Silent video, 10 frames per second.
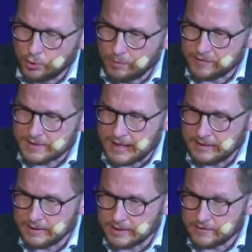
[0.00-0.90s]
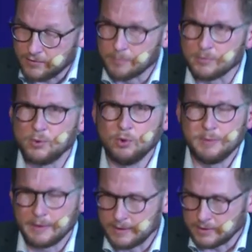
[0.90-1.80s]
a group of scientists from
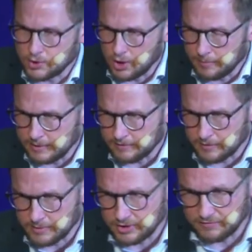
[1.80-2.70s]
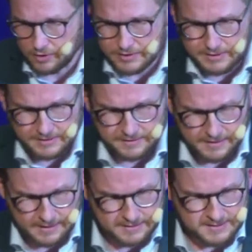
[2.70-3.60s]
Tübingen in Germany, from the university
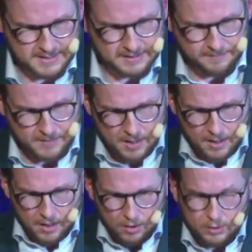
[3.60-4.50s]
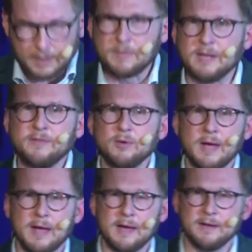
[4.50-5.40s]
there, said, look, if you
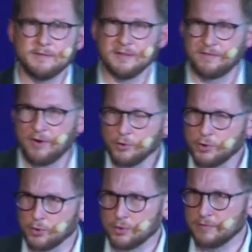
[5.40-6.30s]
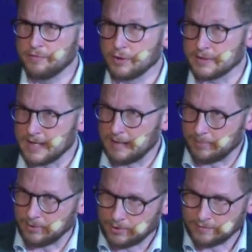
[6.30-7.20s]
have a photo, for
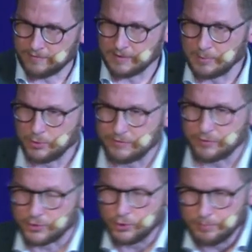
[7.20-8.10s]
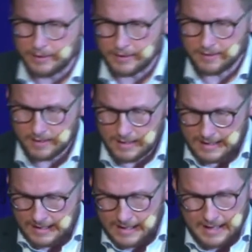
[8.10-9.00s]
example, of the beautiful Tübingen,
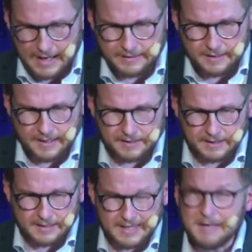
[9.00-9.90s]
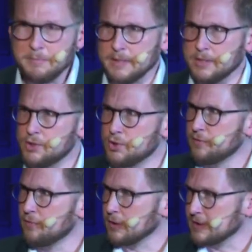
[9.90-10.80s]
and another image,
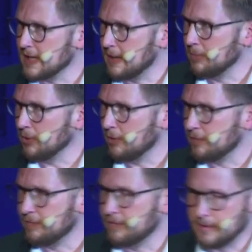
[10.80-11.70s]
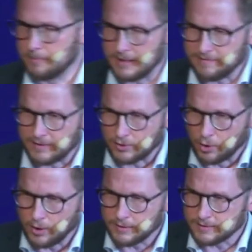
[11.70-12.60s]
for example, of uh, by Van
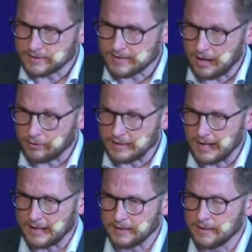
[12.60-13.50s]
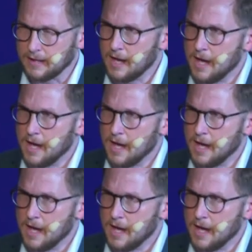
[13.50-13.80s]
Gogh, The Starry Night,